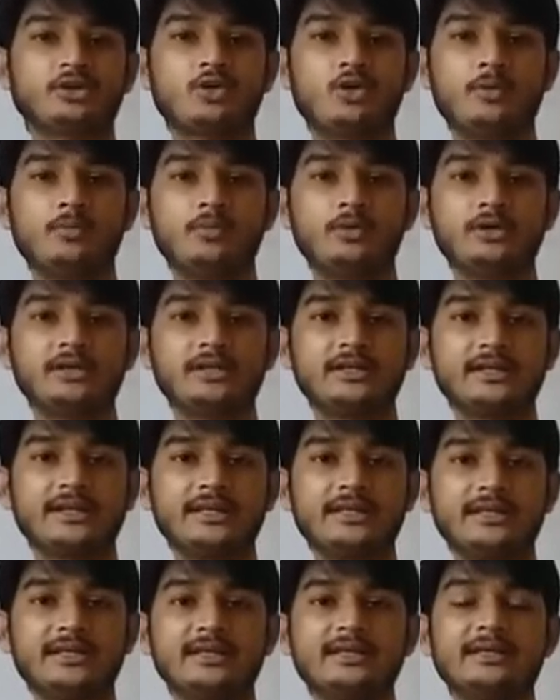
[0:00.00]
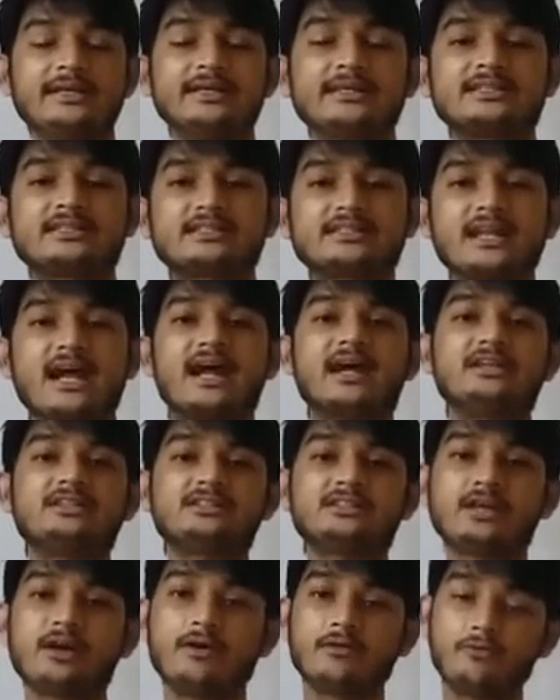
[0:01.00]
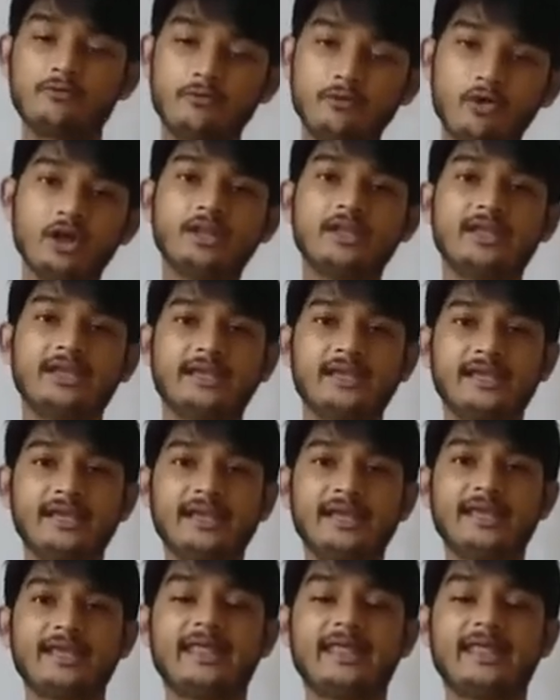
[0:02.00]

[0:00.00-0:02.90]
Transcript: commodity starts falling